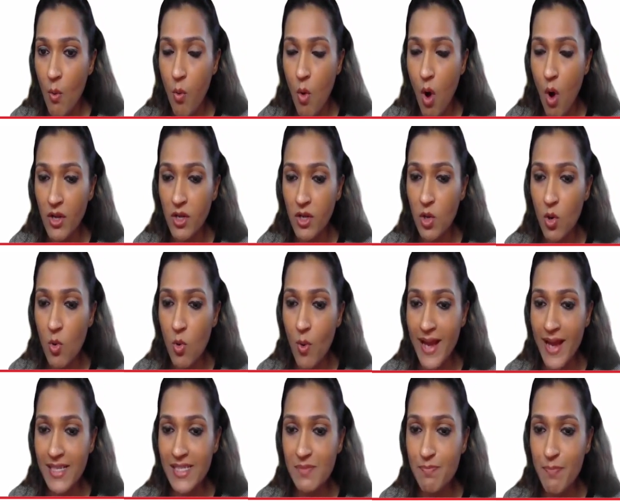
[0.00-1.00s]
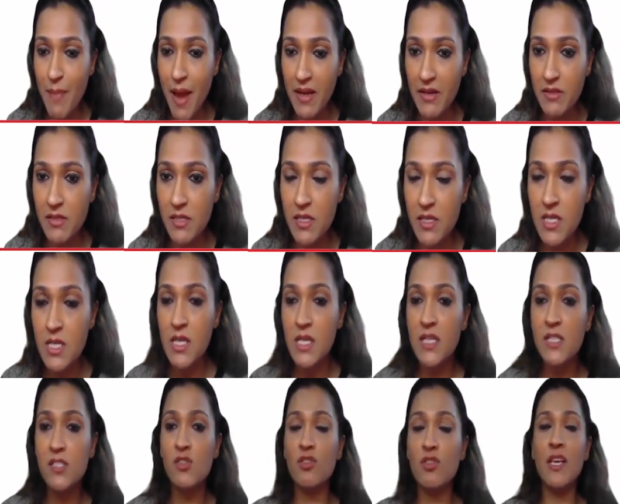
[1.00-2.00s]
what to expect.
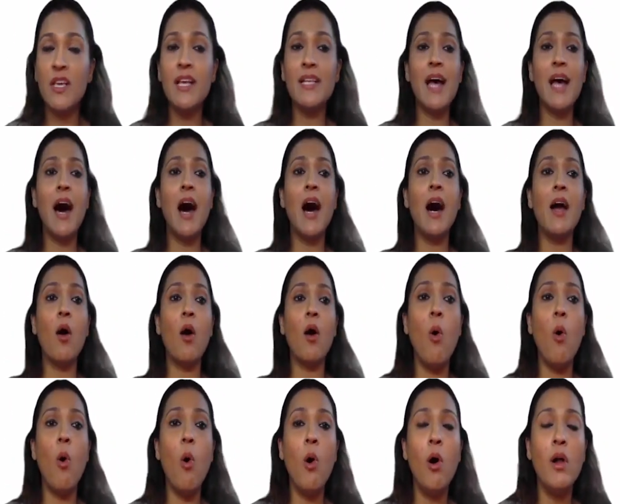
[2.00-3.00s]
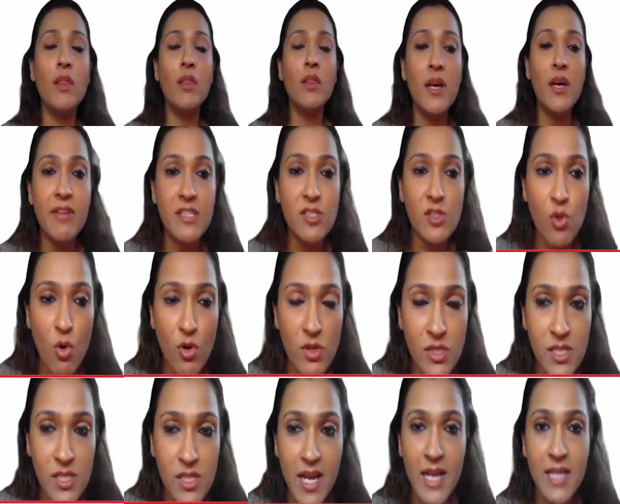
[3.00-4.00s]
So these are all the
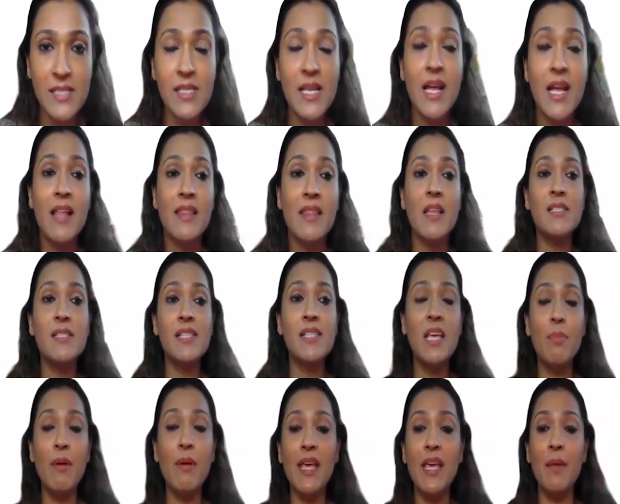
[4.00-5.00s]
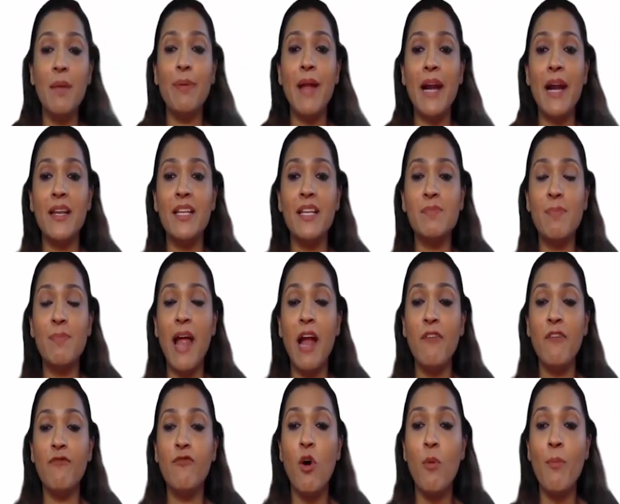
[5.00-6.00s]
resources the CBE practice
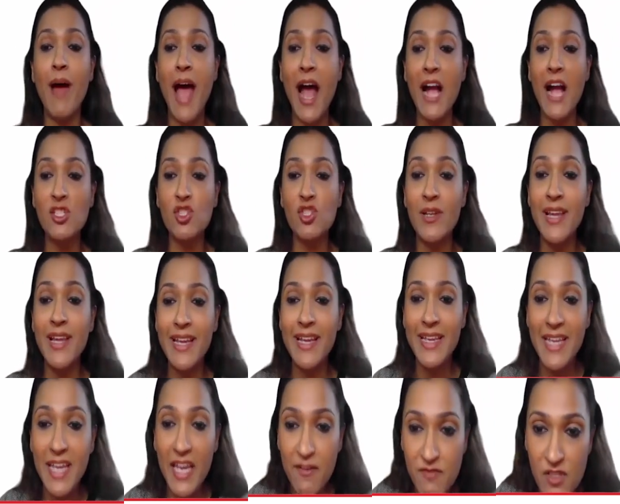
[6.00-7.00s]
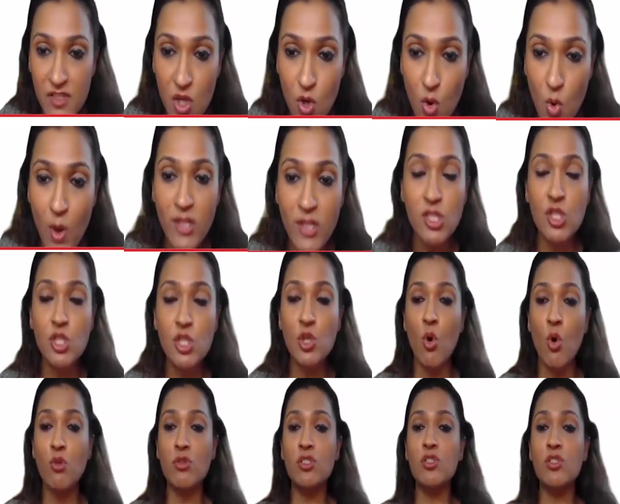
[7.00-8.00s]
platform actually gives you and
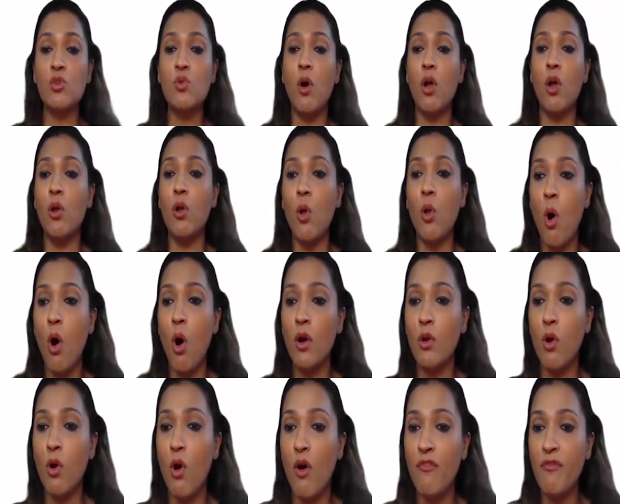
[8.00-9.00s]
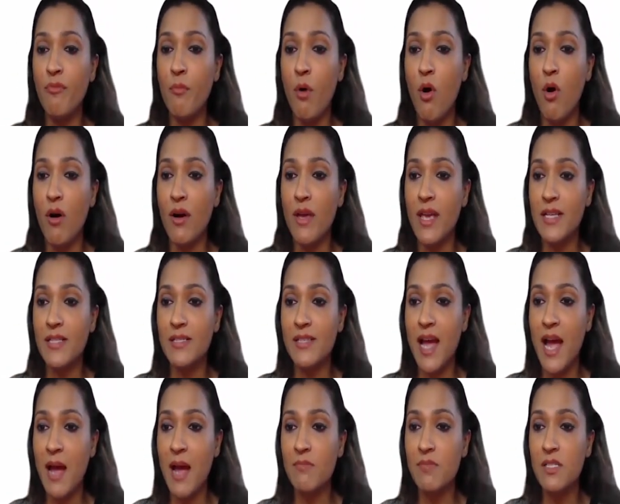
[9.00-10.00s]
shows you a lot of mock
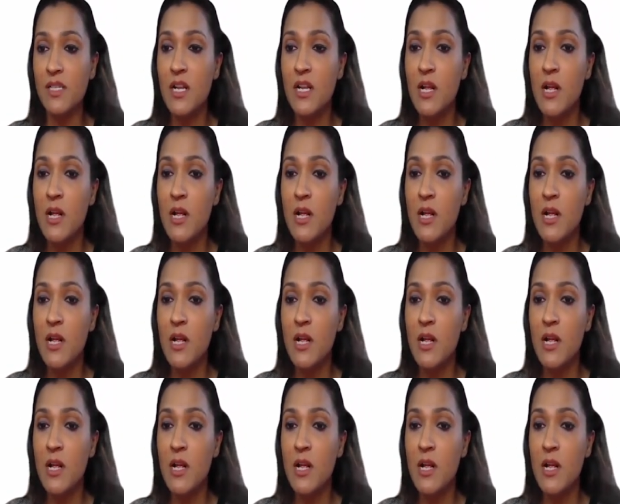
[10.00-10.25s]
exams,